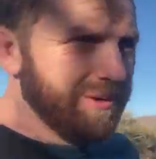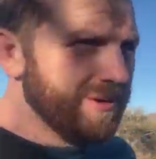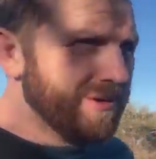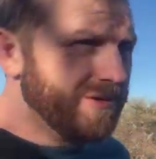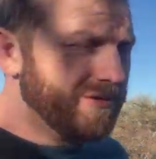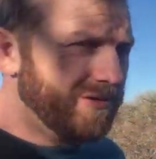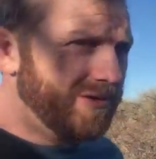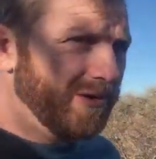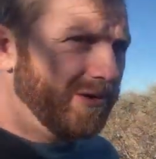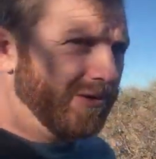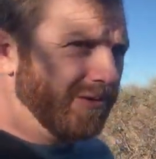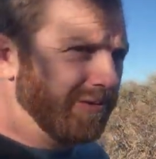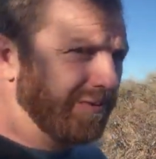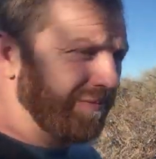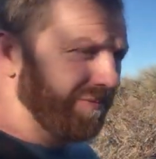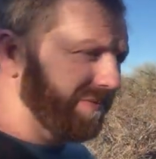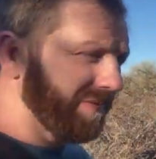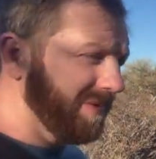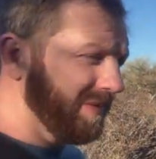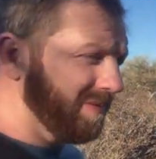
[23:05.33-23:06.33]
So
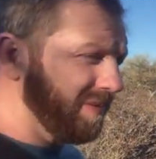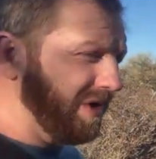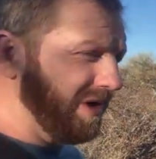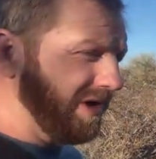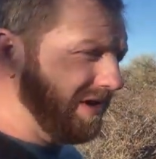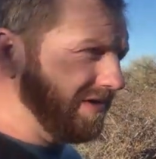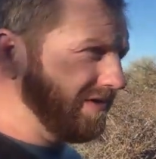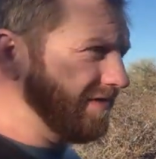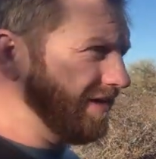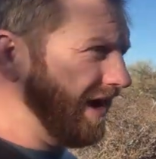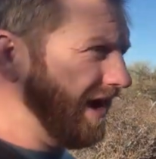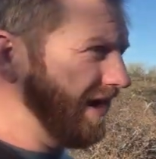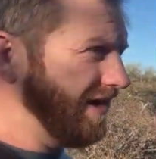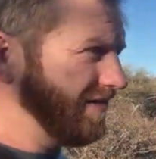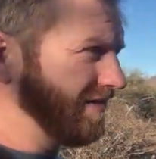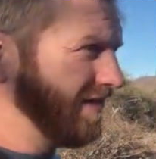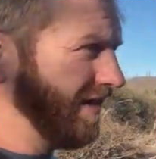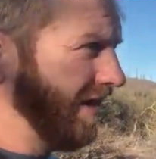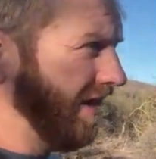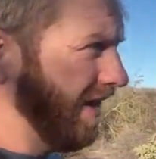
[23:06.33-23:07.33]
pretty good
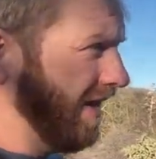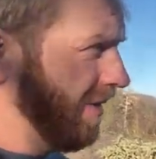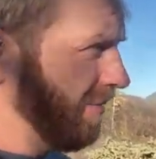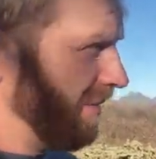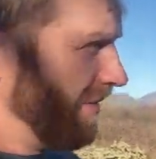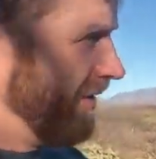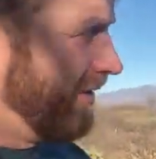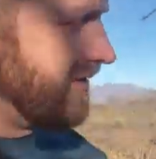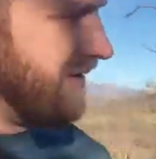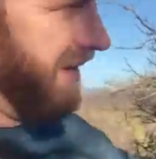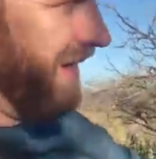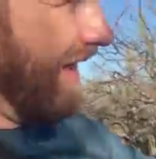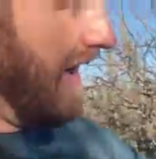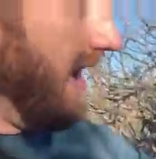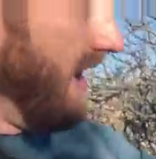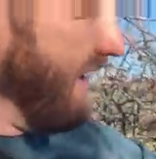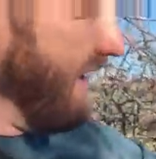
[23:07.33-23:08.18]
sized. But there's a lot